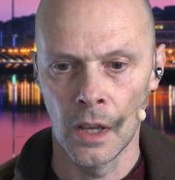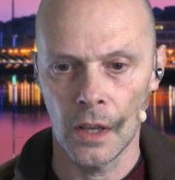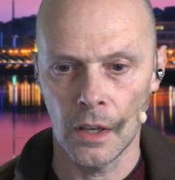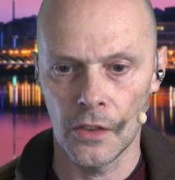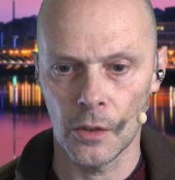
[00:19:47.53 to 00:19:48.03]

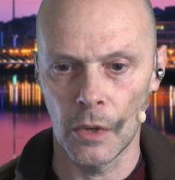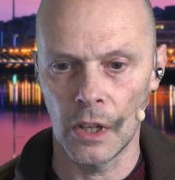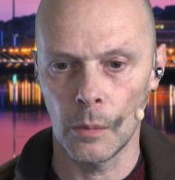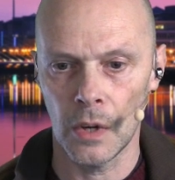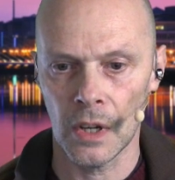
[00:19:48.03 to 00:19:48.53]
it's
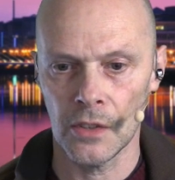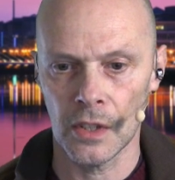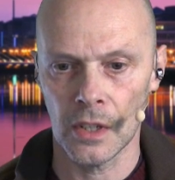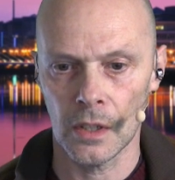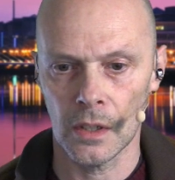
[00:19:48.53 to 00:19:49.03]
minimizing